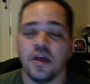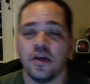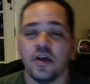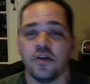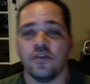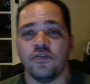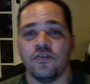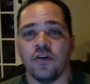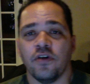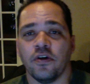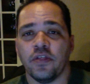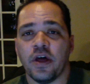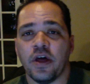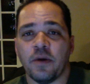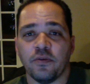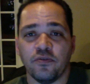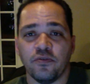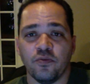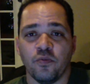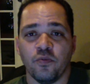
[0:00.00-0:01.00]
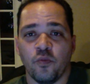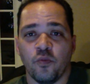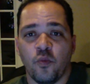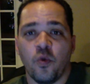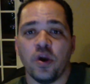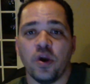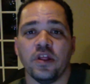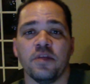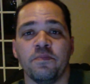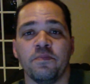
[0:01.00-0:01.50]
So that was
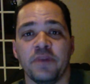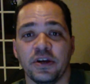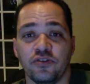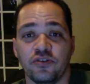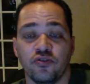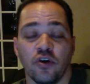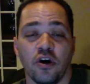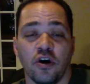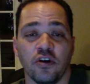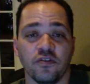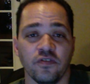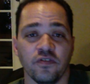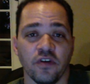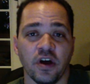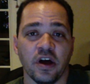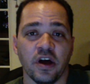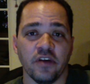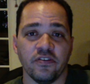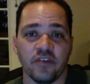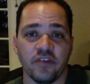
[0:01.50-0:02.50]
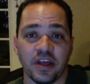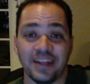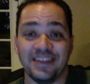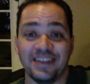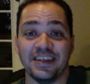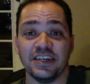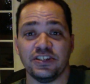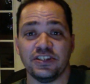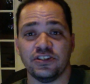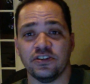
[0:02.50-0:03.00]
one of the big draws for us.
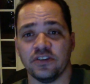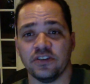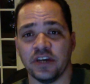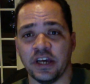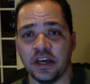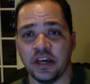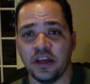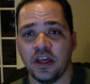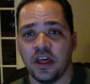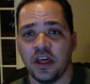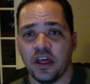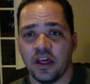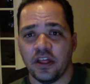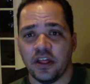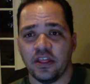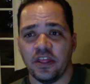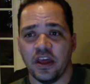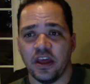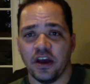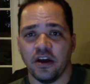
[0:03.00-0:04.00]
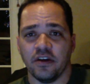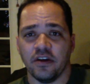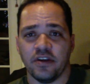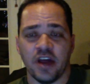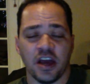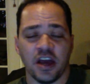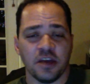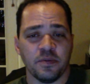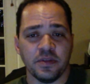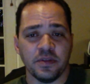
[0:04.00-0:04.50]
Additionally, their
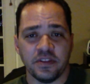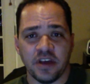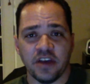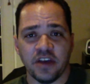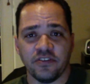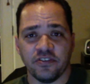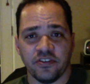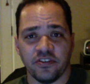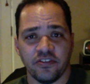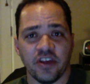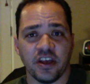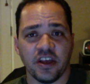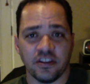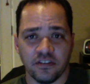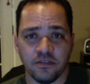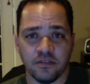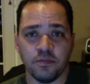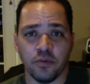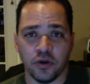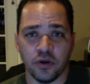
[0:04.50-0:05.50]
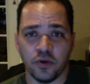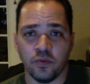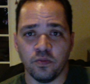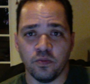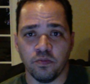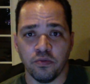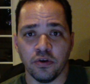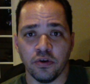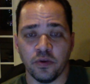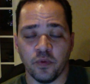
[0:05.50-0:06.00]
documentation is actually
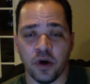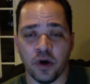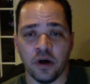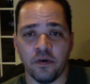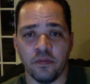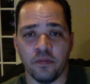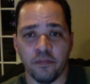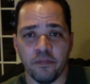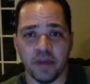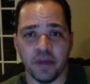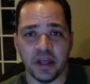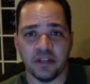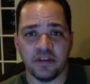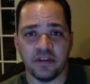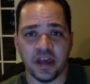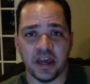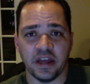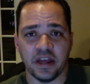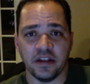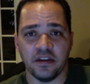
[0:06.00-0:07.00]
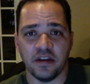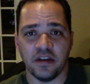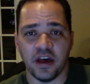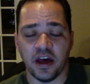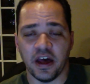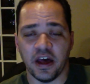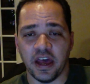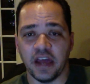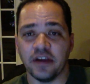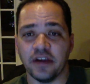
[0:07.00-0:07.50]
pretty well maintained.
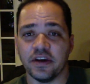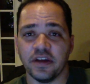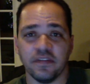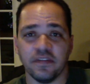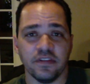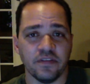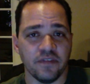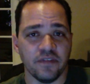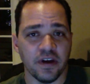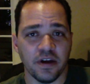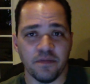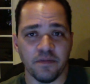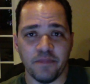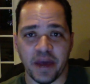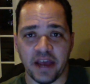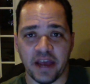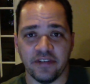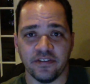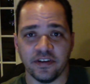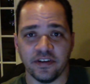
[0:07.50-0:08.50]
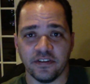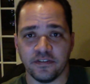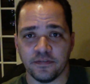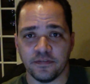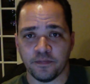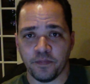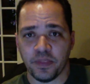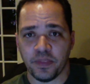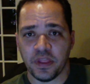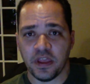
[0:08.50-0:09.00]
It'll give you the very basics.
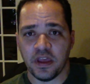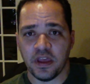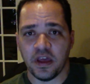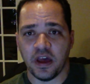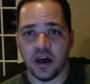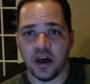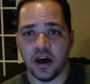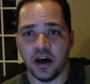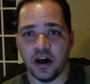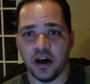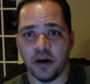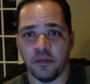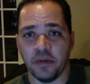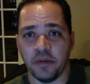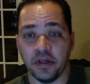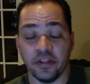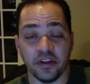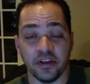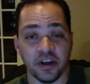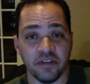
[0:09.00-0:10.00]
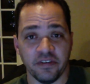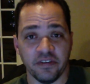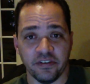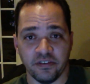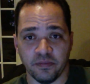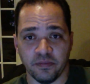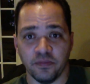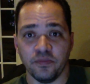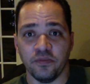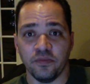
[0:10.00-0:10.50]
It'll give you
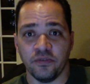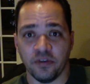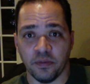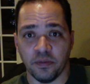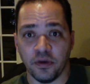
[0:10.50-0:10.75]
some